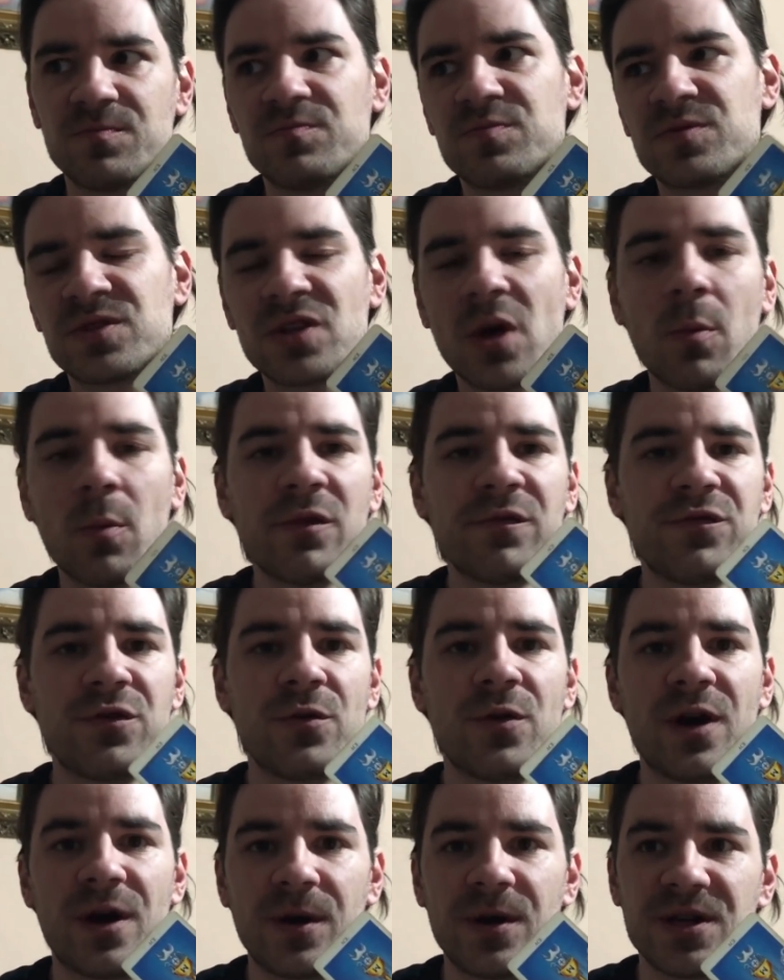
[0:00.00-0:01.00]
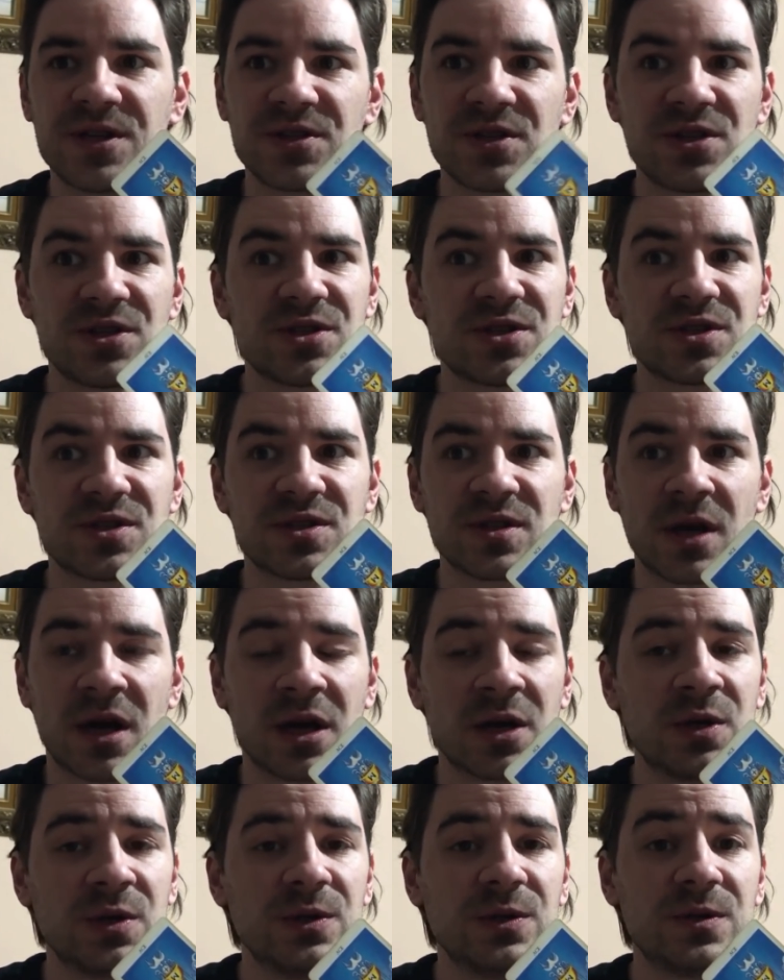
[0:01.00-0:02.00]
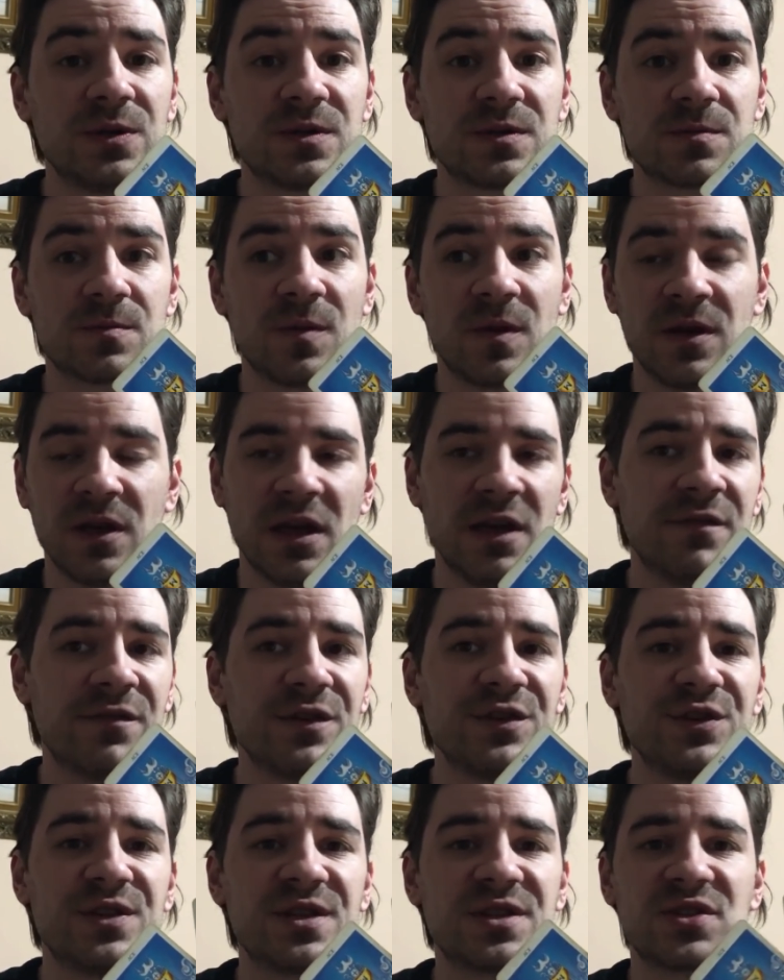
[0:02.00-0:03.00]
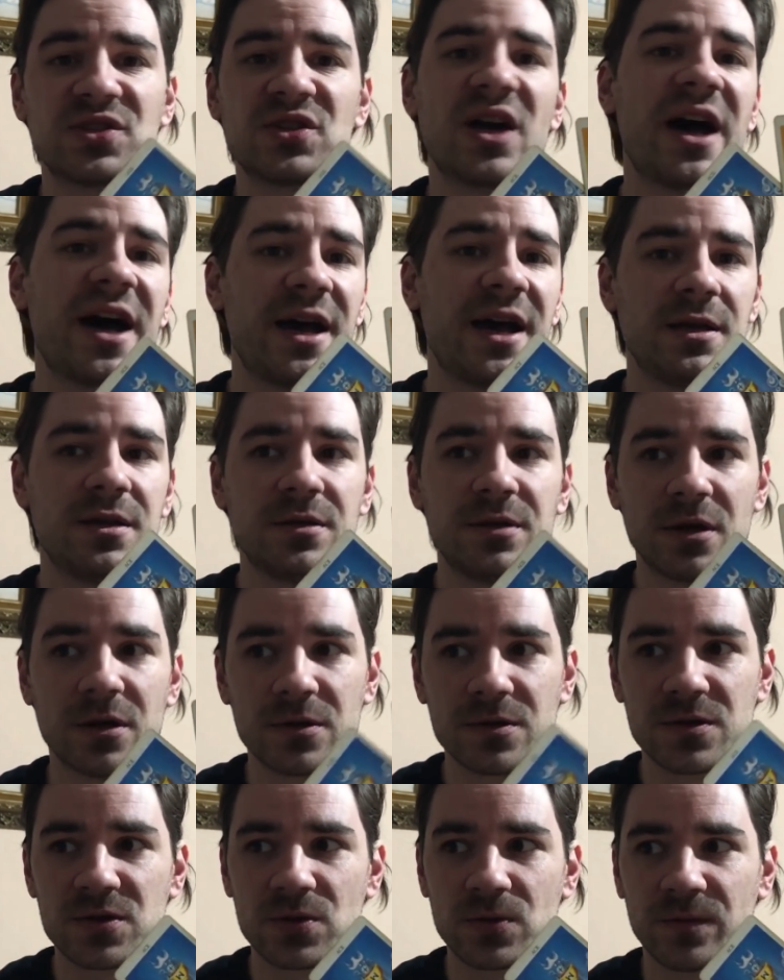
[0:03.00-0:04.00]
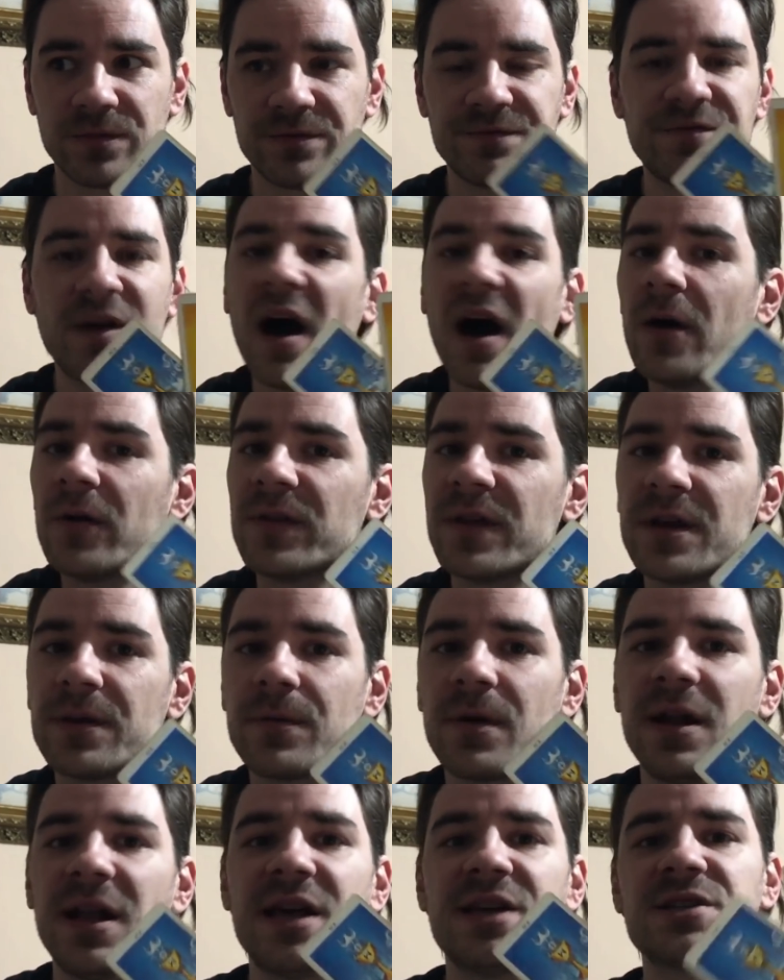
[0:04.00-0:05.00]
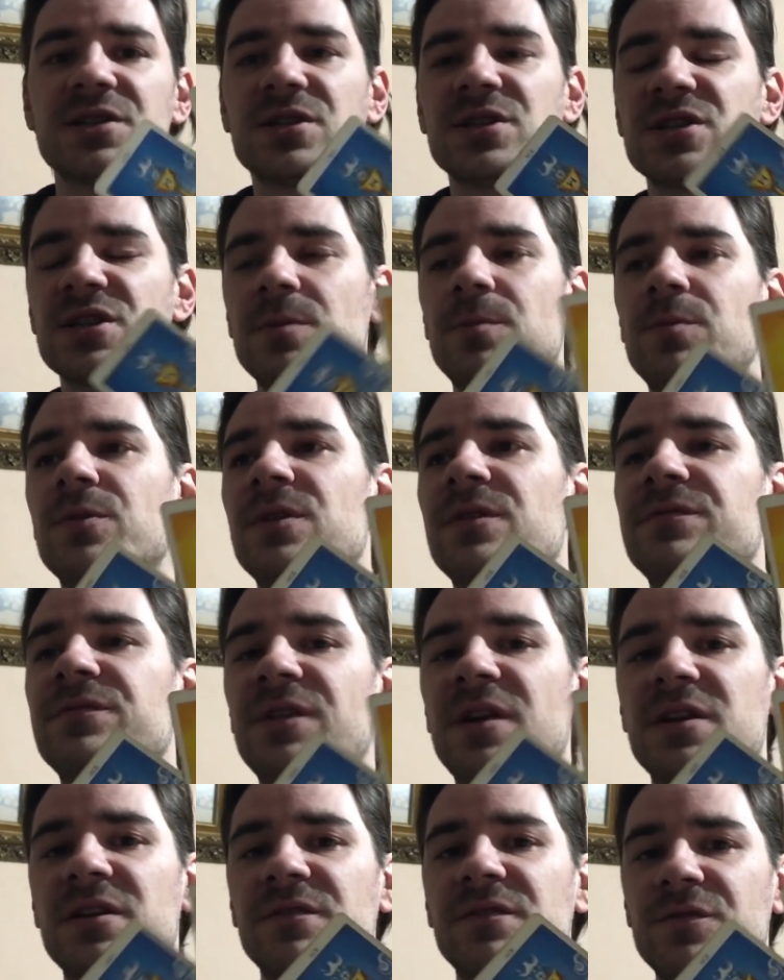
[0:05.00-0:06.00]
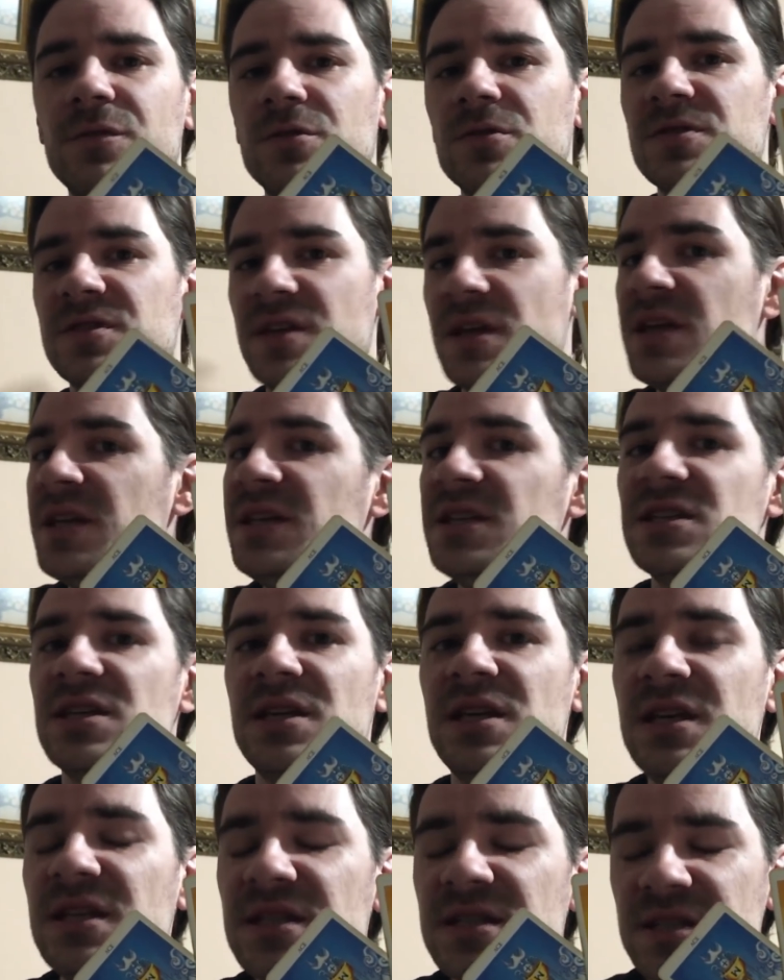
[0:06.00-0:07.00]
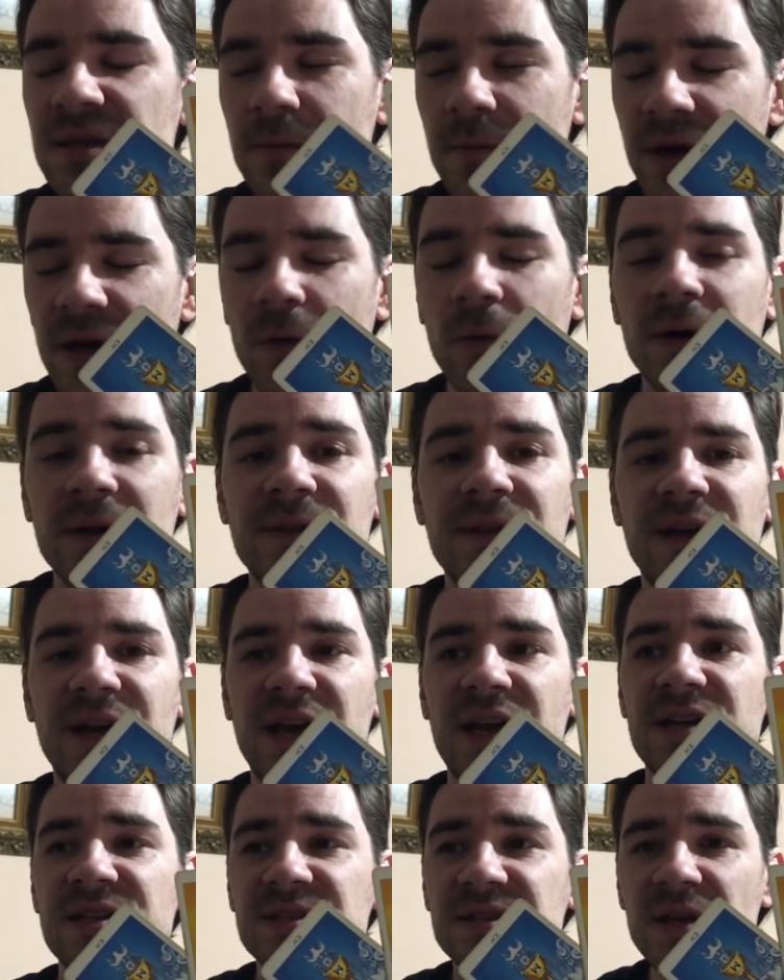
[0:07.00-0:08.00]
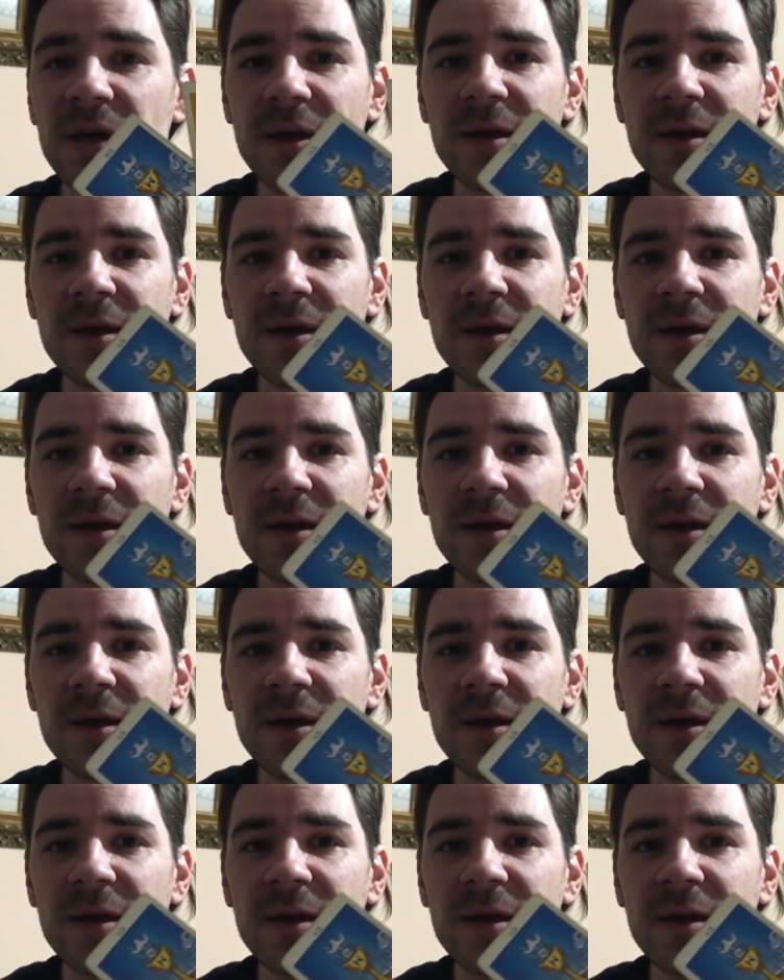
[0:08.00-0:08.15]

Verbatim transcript: some of you Aries uh, could even decide, you know, to found a relationship with a friend of yours, the in intimate one that is.